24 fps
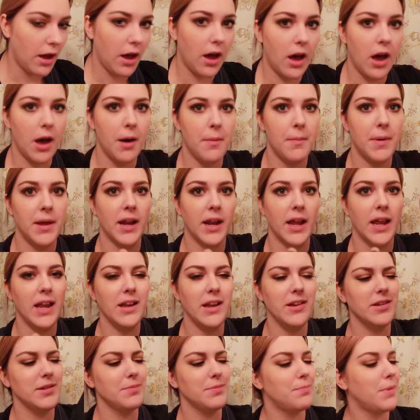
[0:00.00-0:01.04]
And I
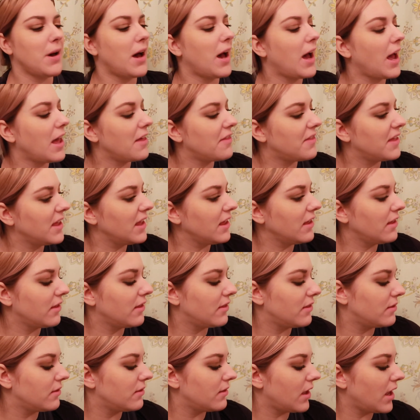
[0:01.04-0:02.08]
just bought, I
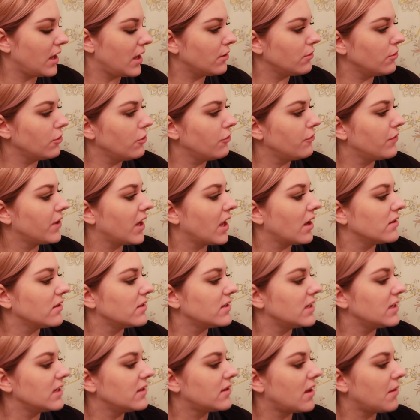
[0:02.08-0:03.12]
don't know if
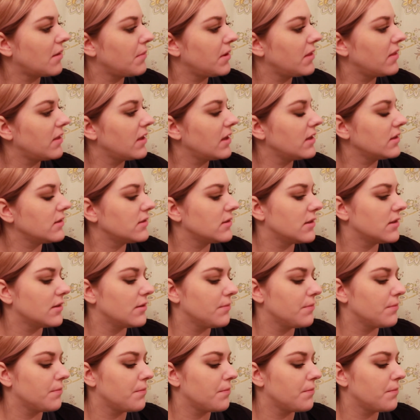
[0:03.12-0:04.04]
Kelsey sent me this.